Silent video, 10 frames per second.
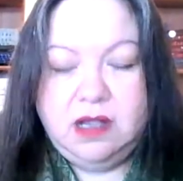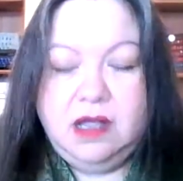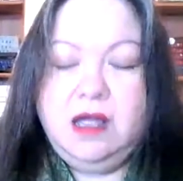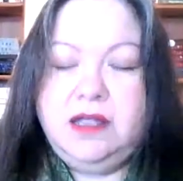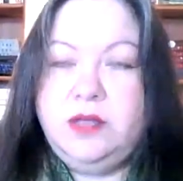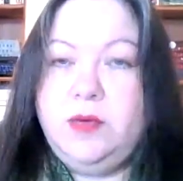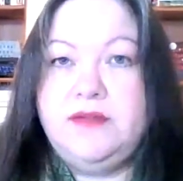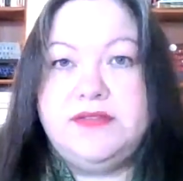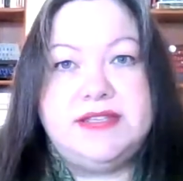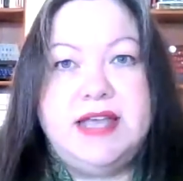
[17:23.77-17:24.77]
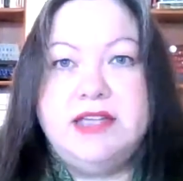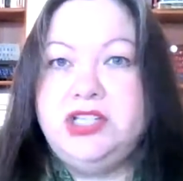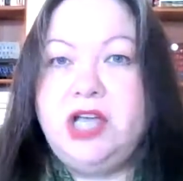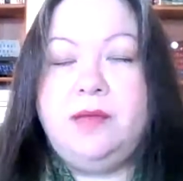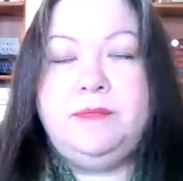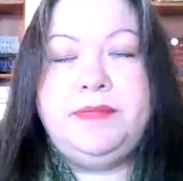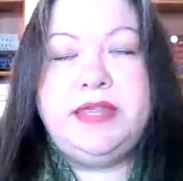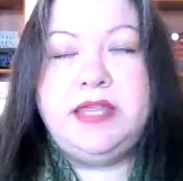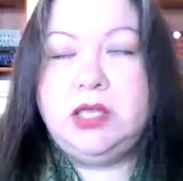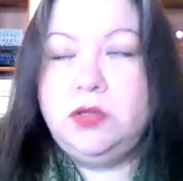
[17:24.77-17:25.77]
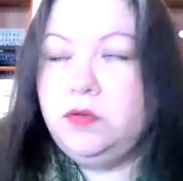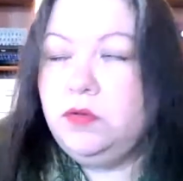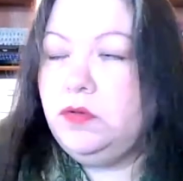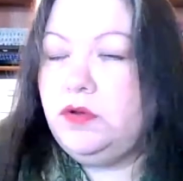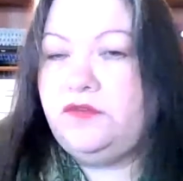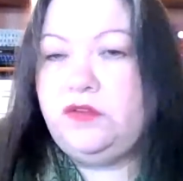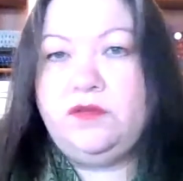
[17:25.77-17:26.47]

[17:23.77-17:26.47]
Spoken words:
"You have such a beautiful